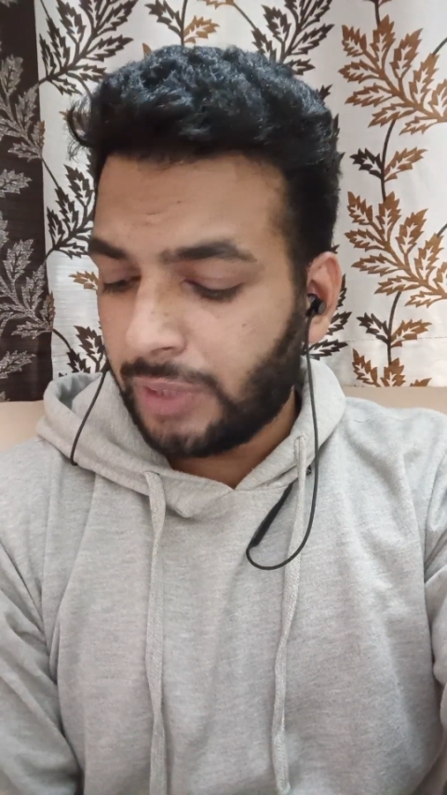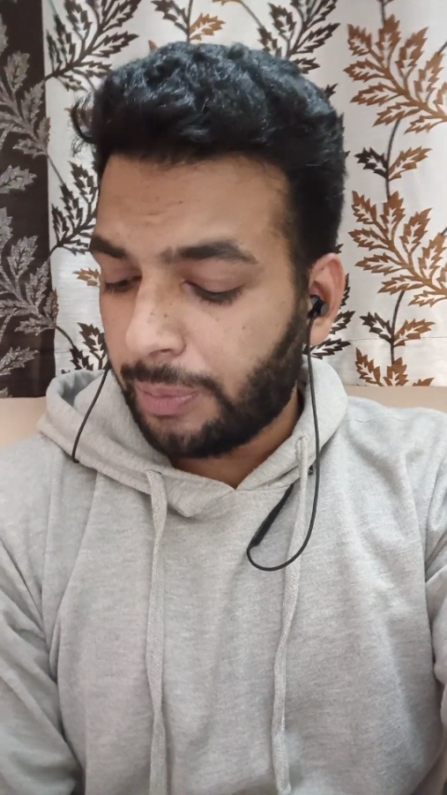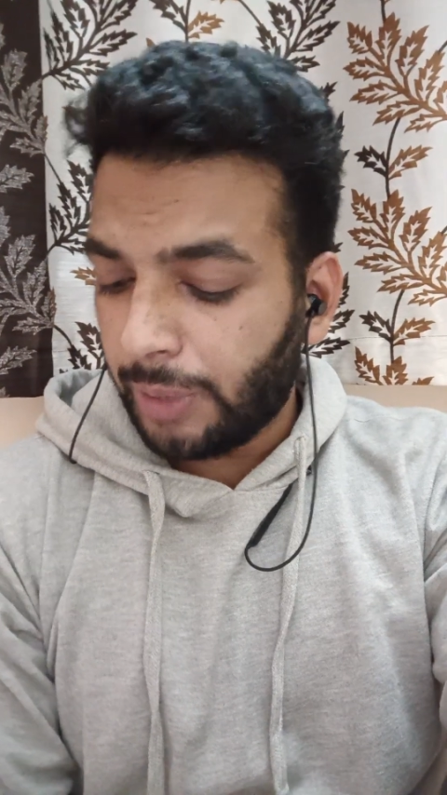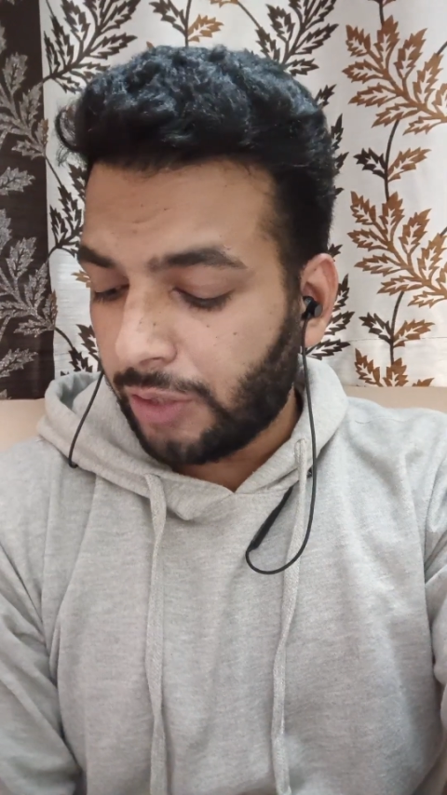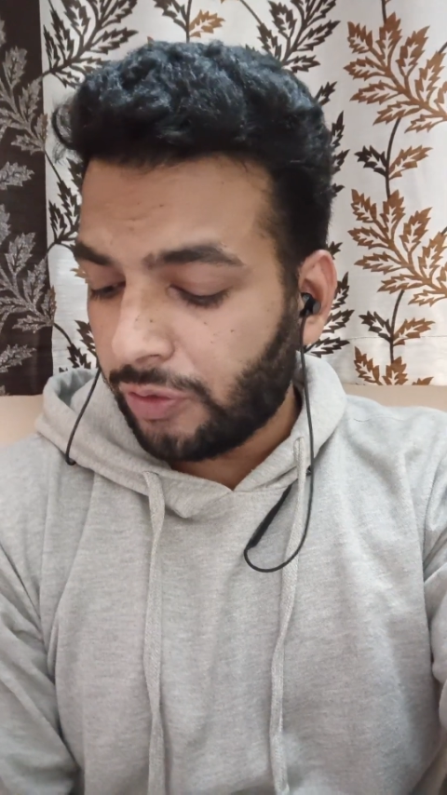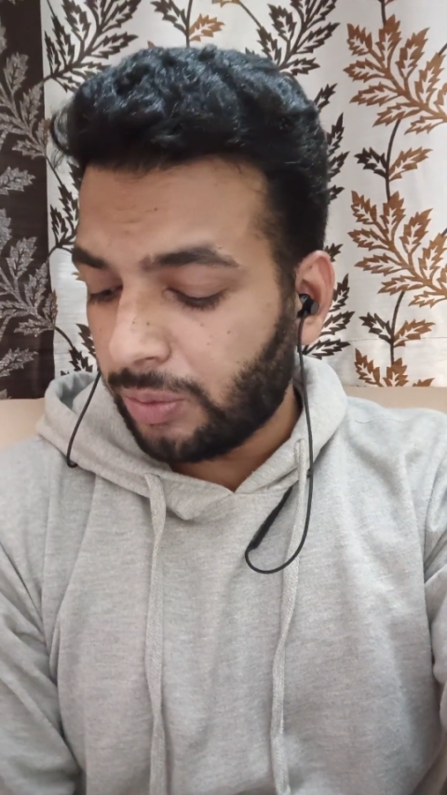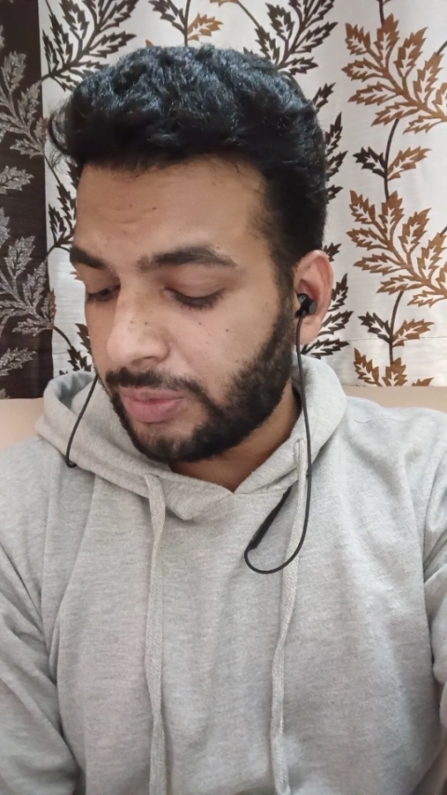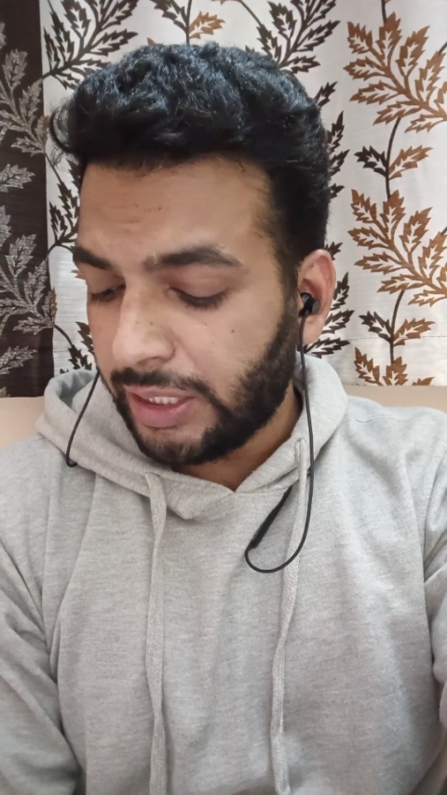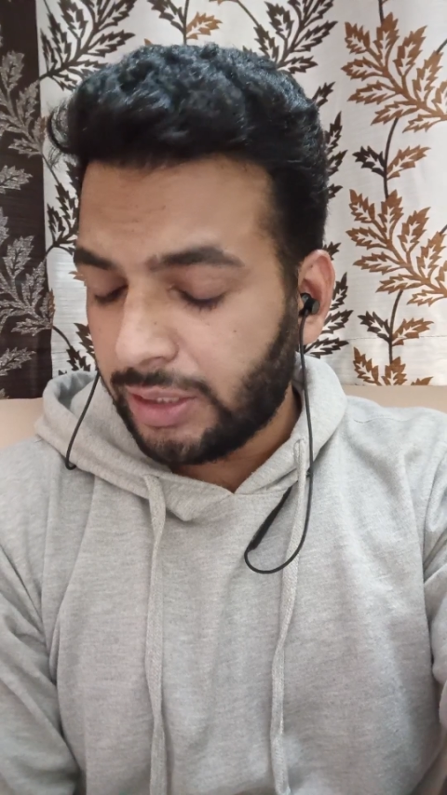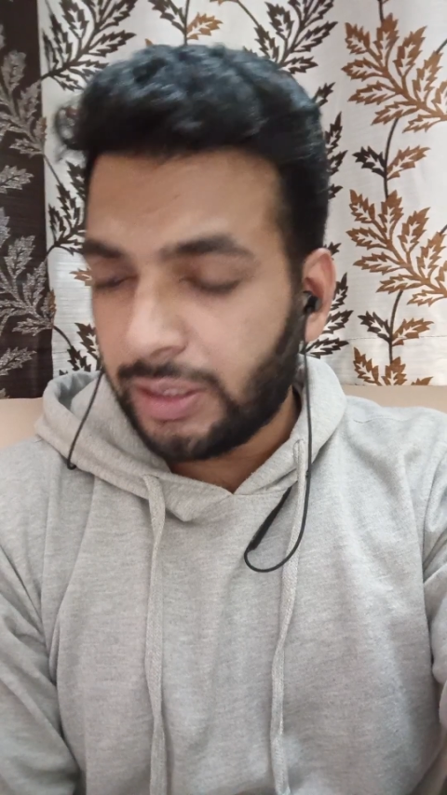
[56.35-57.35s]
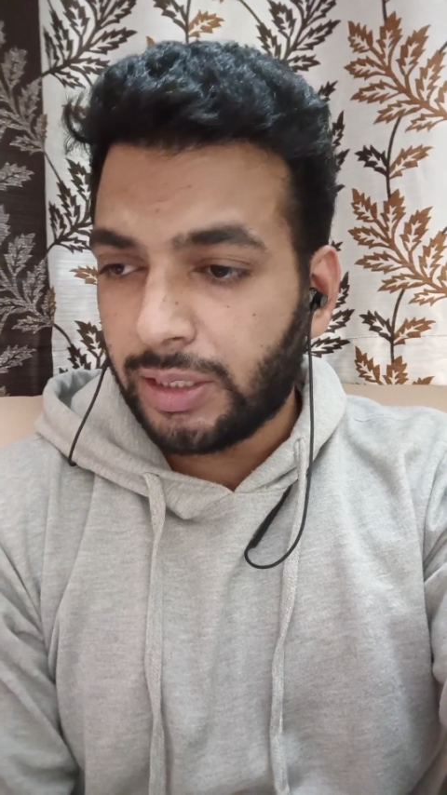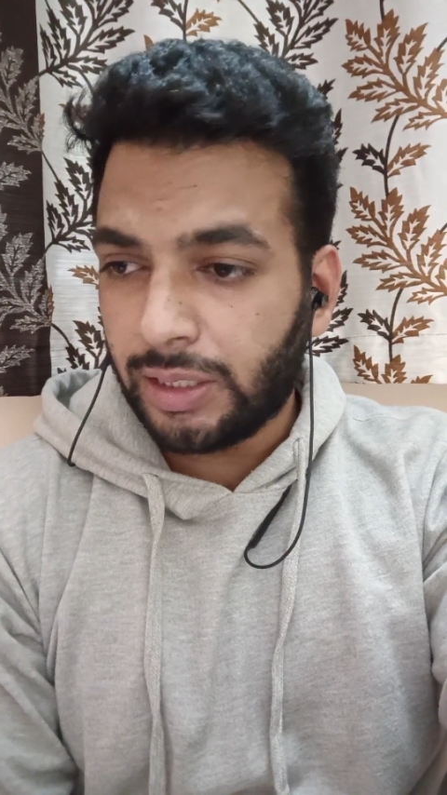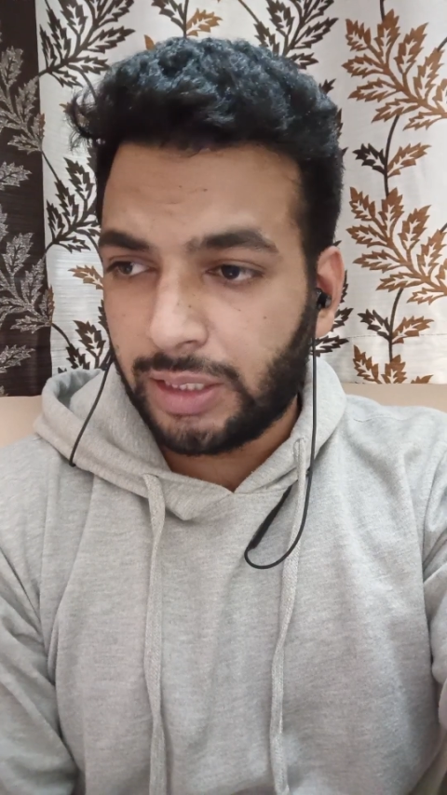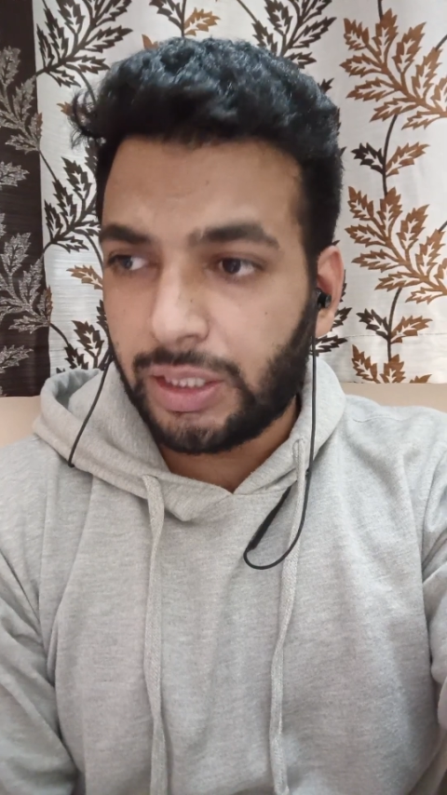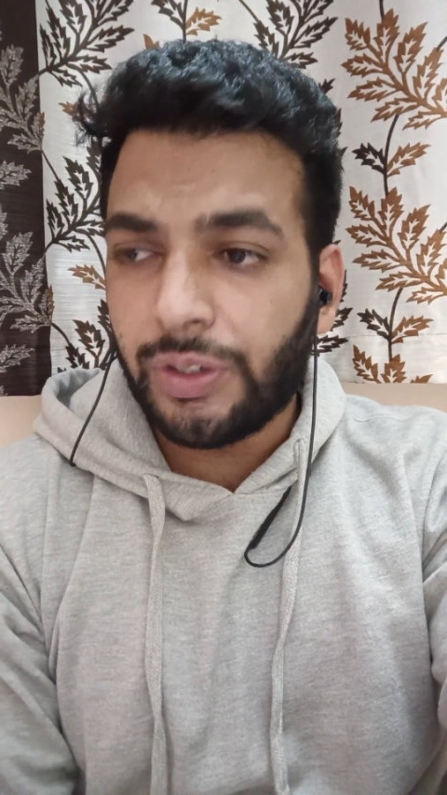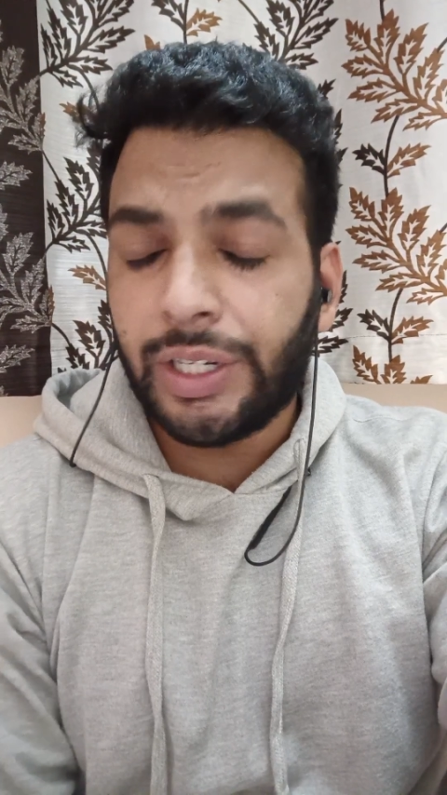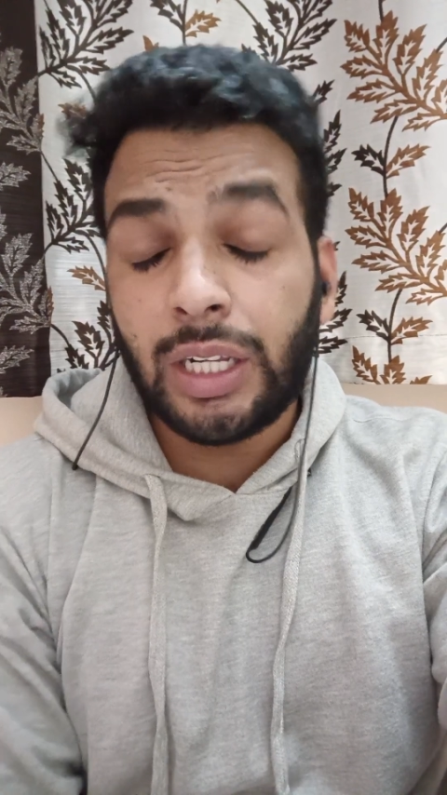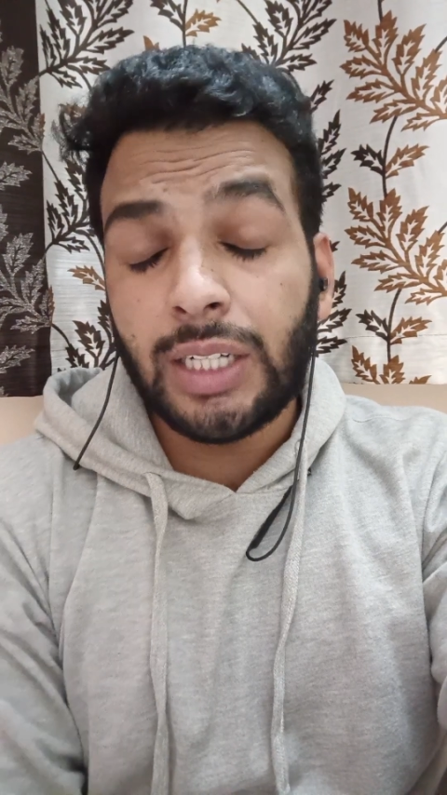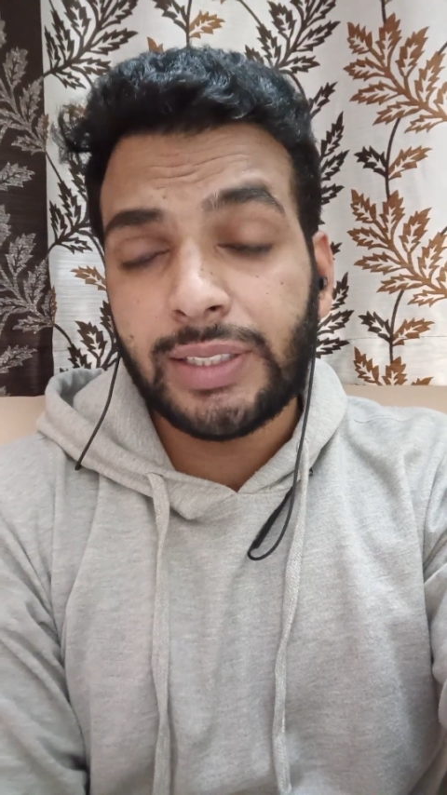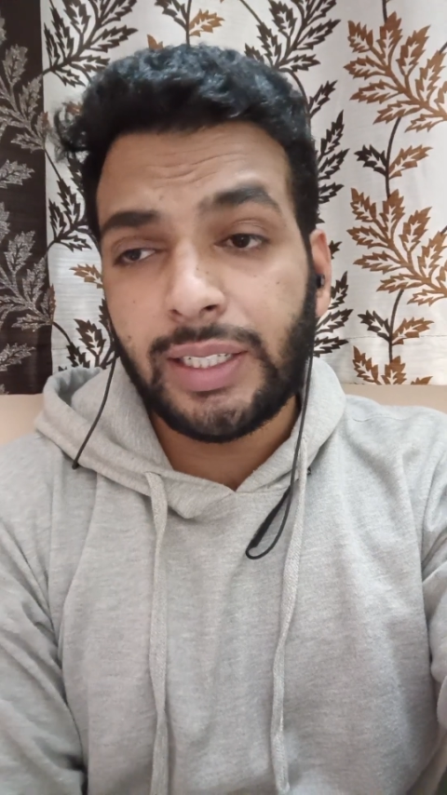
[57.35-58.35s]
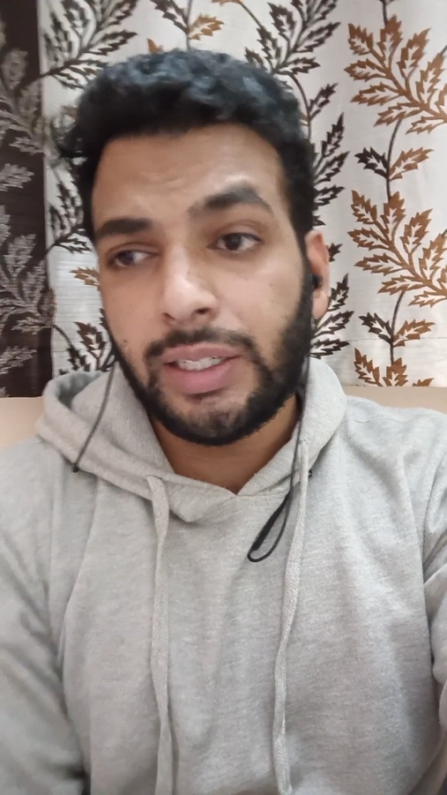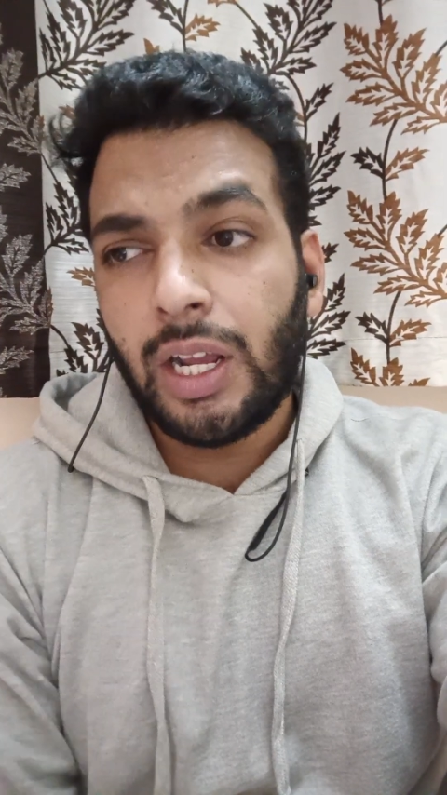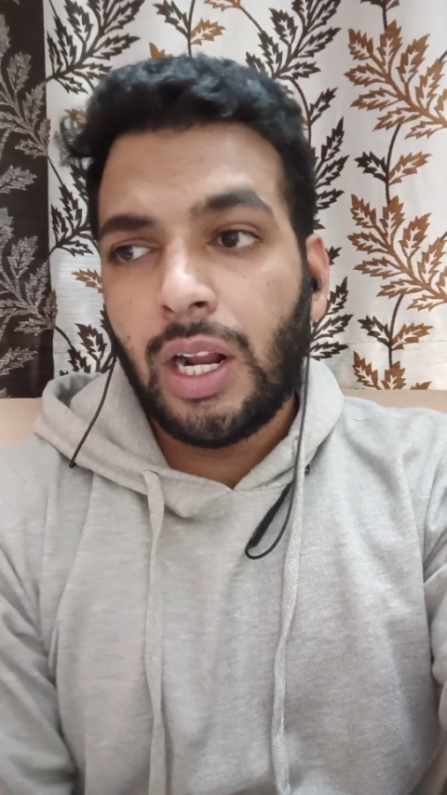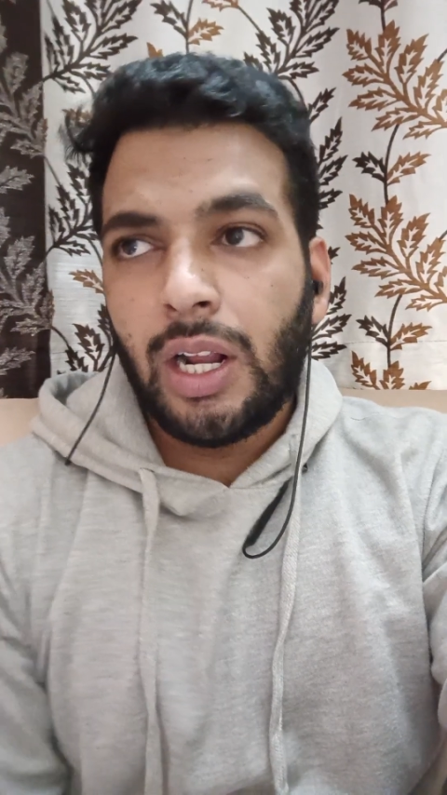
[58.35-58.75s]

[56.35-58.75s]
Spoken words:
Apart from that, the other verticals are